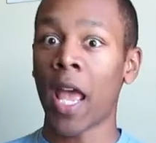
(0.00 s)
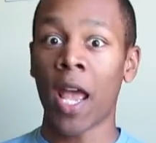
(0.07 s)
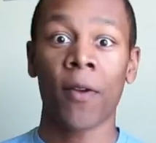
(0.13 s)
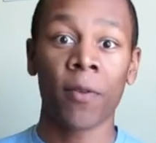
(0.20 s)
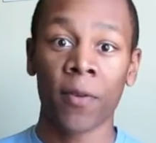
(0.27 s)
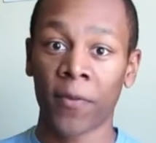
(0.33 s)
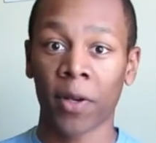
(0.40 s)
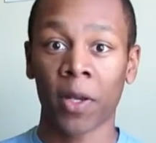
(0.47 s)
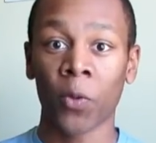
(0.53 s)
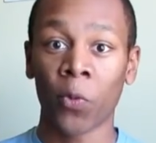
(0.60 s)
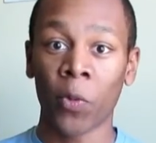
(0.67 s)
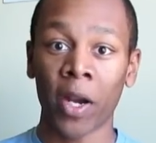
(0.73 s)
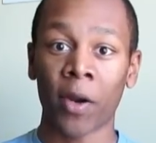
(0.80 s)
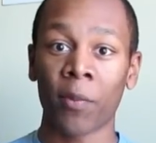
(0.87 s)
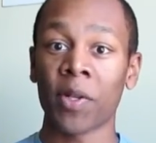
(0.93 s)
every freaking
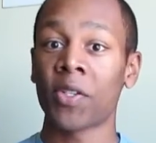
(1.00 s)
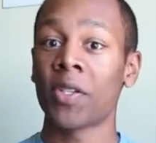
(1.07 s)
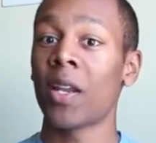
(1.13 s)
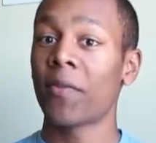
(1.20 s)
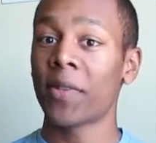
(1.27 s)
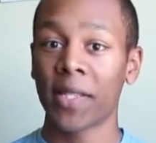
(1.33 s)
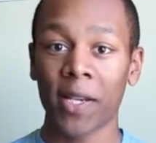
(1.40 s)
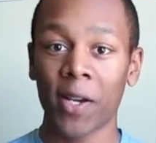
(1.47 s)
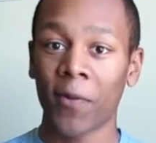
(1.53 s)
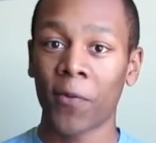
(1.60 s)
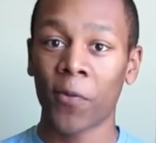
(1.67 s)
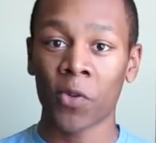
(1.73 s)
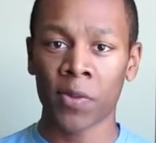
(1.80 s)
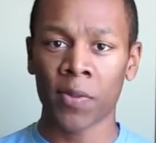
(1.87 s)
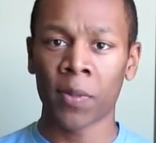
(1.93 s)
where, but you never see Air
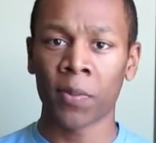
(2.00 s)
Force